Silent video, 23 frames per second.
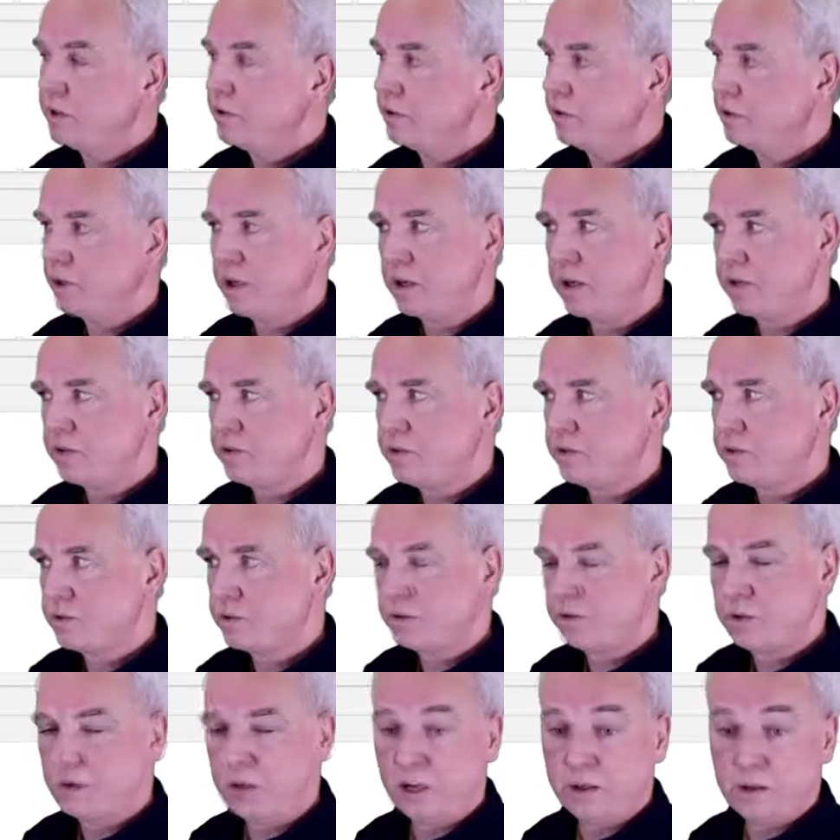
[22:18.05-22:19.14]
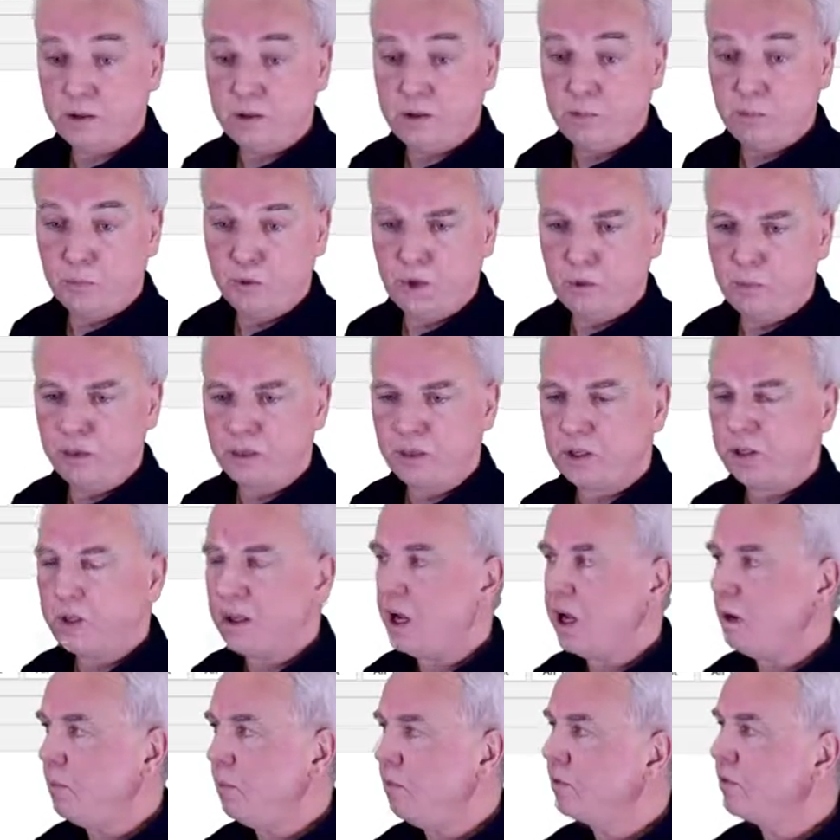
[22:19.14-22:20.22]
So that is then the mnemonic
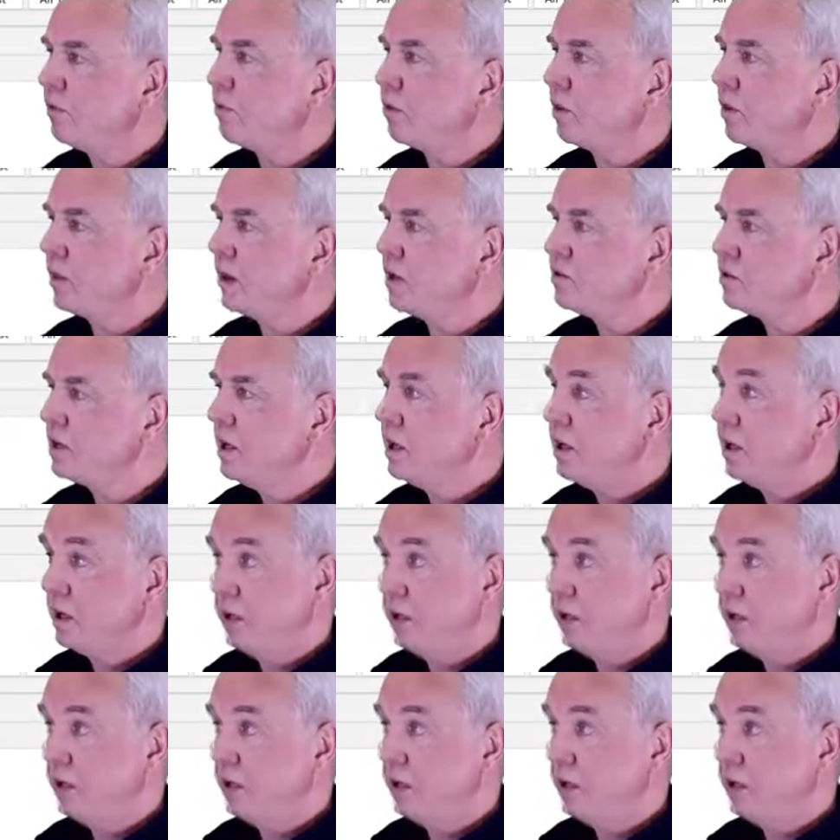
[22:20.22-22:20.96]
name for this.